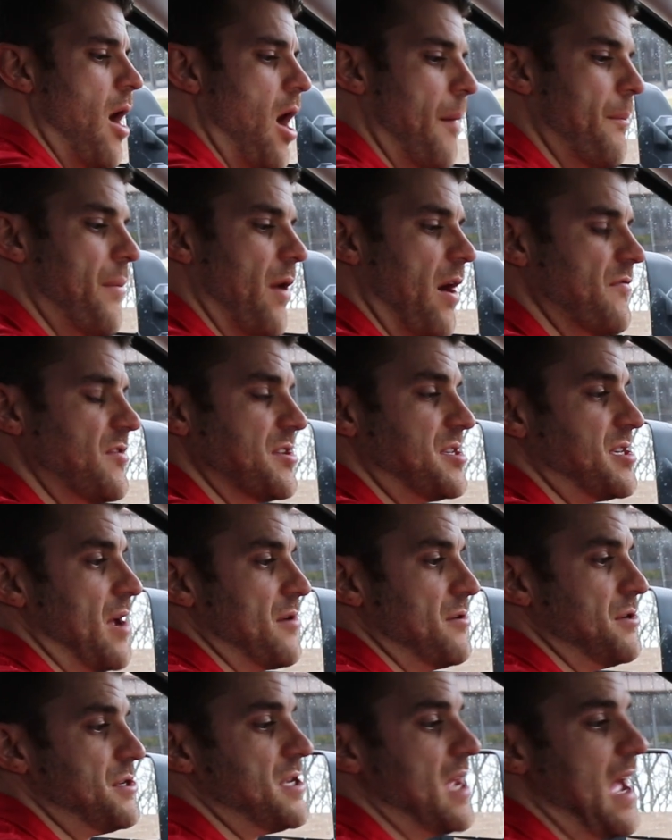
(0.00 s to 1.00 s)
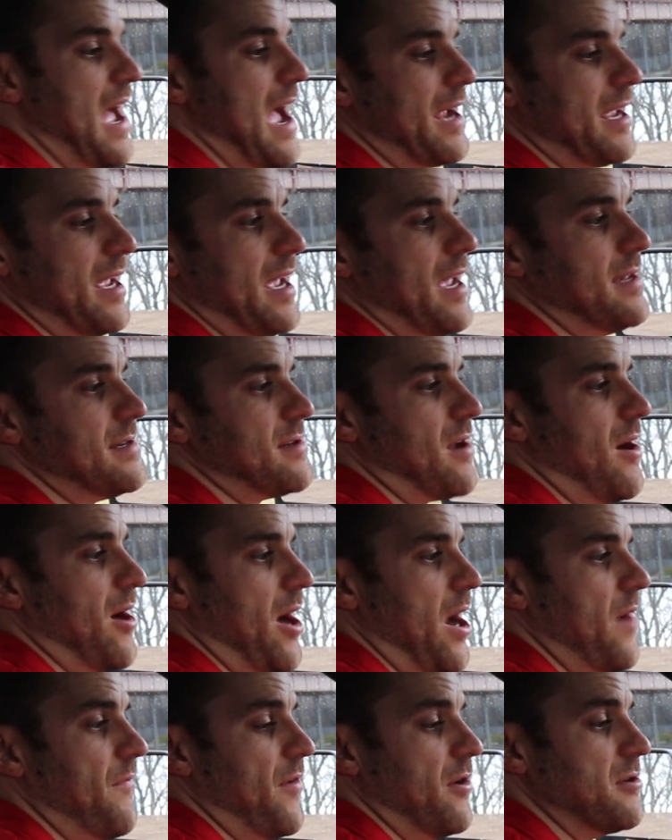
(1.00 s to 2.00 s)
Above the center stack is
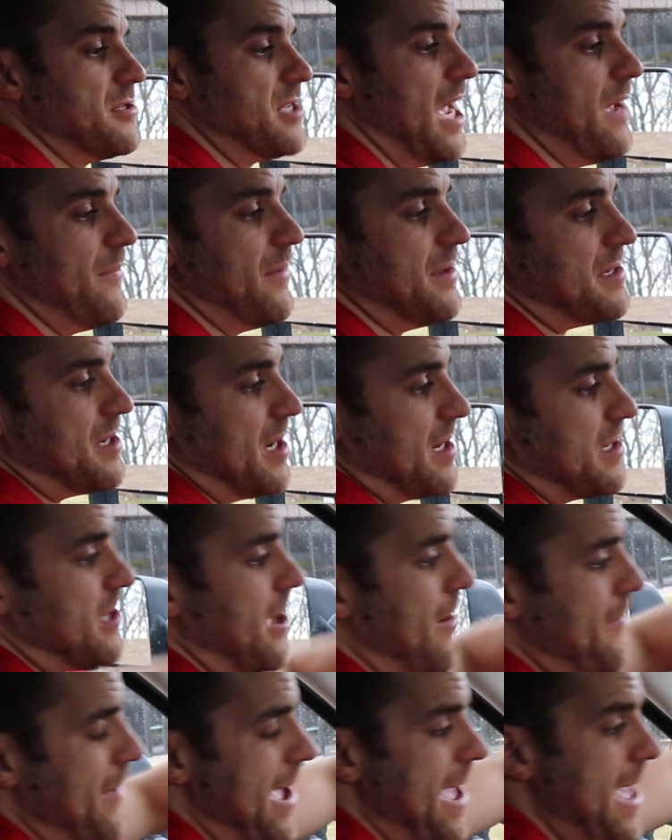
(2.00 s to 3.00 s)
our infotainment system,